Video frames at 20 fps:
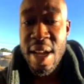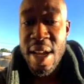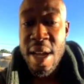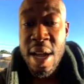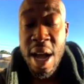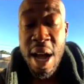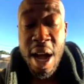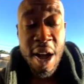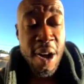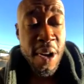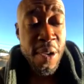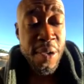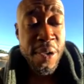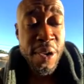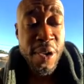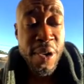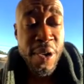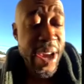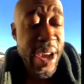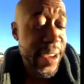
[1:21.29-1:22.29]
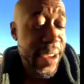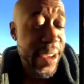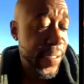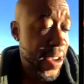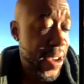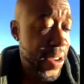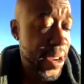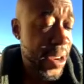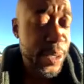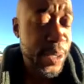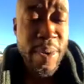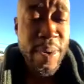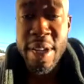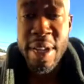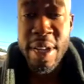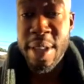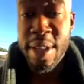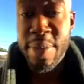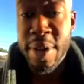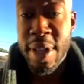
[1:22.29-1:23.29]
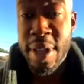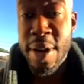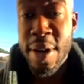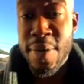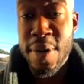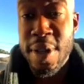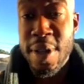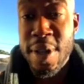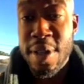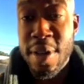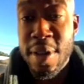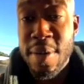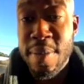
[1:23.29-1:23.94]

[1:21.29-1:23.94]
I don't know how they found that spot either, but that was dope.